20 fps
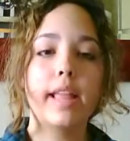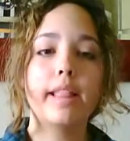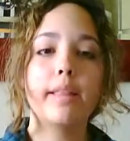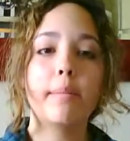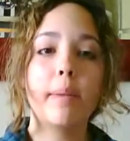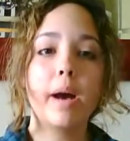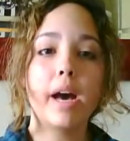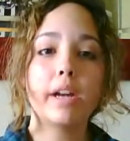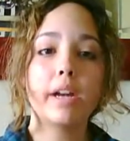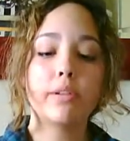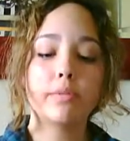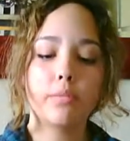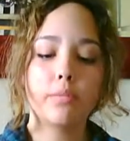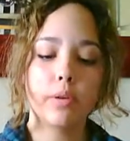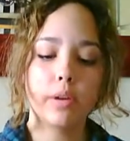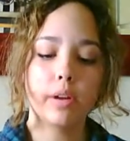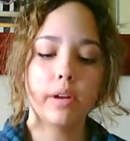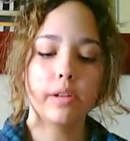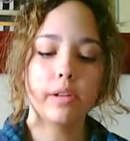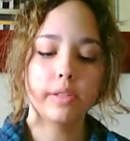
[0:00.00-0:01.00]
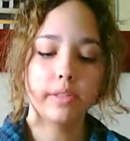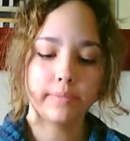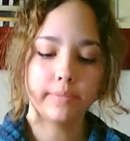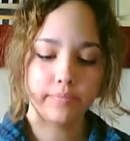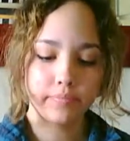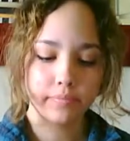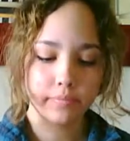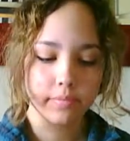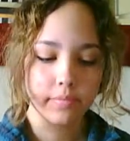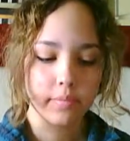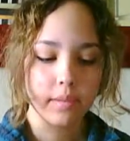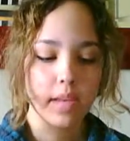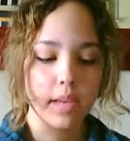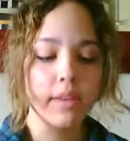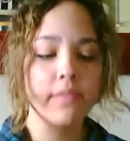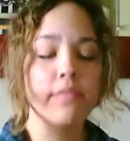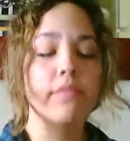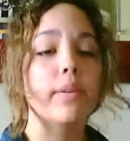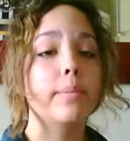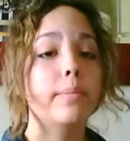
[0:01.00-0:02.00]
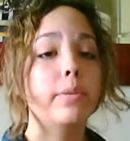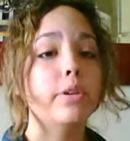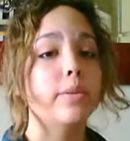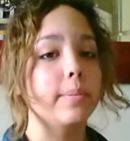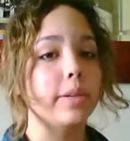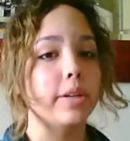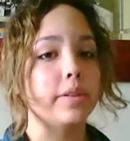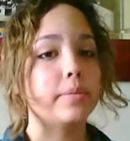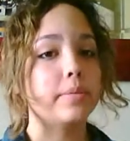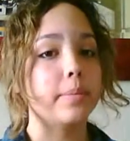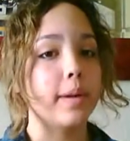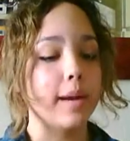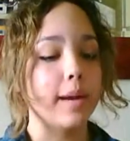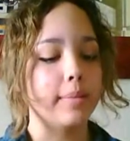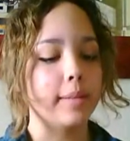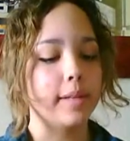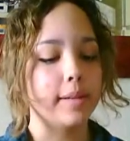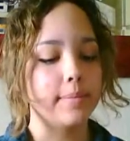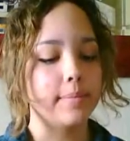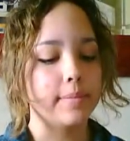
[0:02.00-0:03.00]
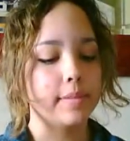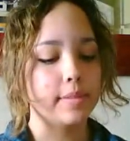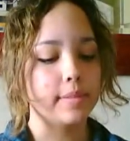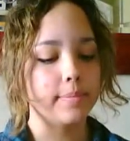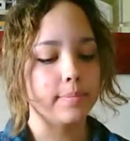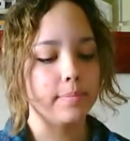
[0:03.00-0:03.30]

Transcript: in the modern world from numerous problems.